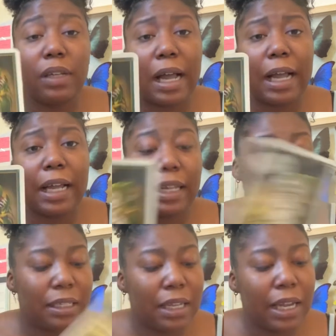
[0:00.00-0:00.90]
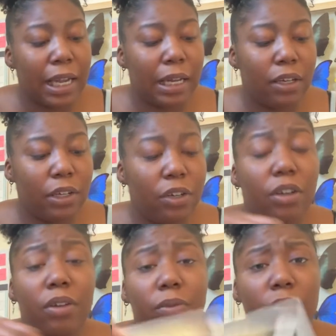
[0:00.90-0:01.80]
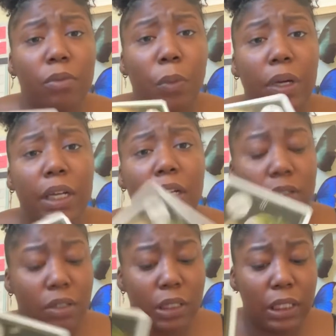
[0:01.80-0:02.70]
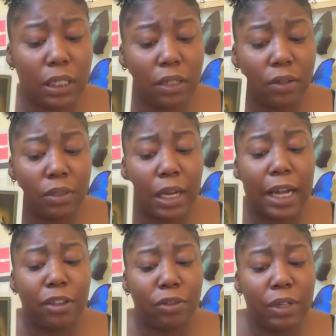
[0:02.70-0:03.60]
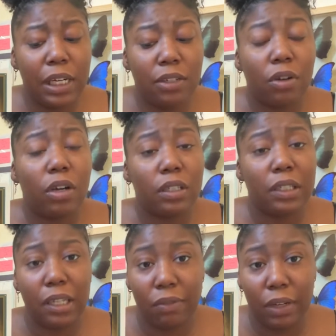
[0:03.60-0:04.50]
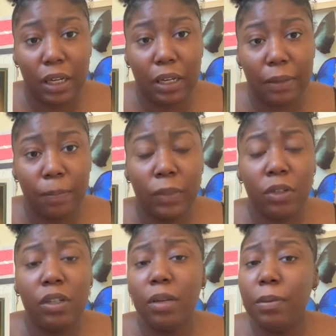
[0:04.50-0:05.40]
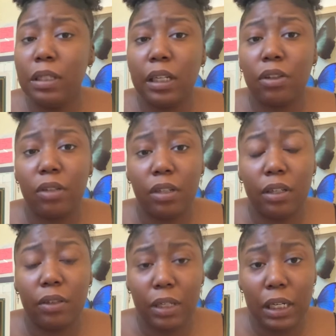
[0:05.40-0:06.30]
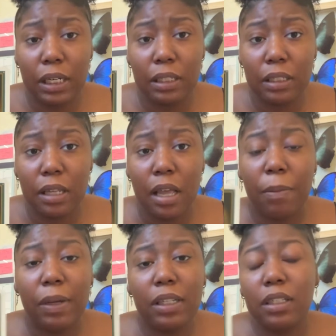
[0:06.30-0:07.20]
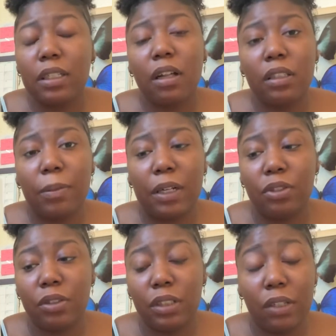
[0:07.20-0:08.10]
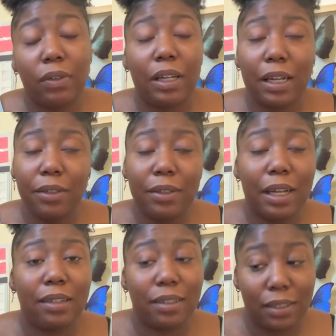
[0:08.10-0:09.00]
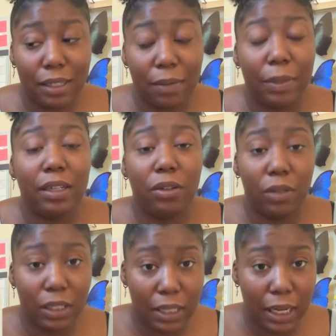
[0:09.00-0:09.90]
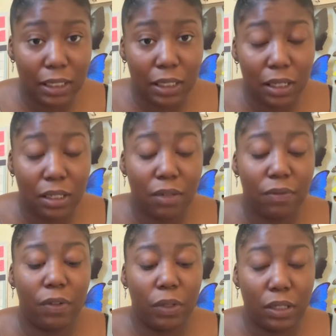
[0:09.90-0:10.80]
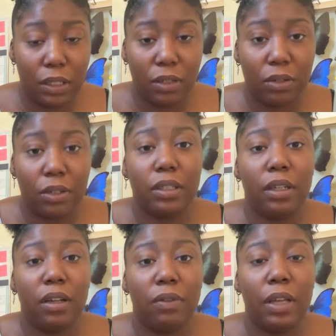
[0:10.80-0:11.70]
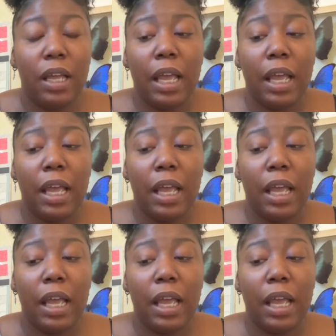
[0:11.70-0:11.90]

not, like I said, you're working on yourselves. Like threes are significant. You could be seeing 333s, but it just talks about yourself. A lot of you guys, like I said, been going into isolation, focusing on yourself,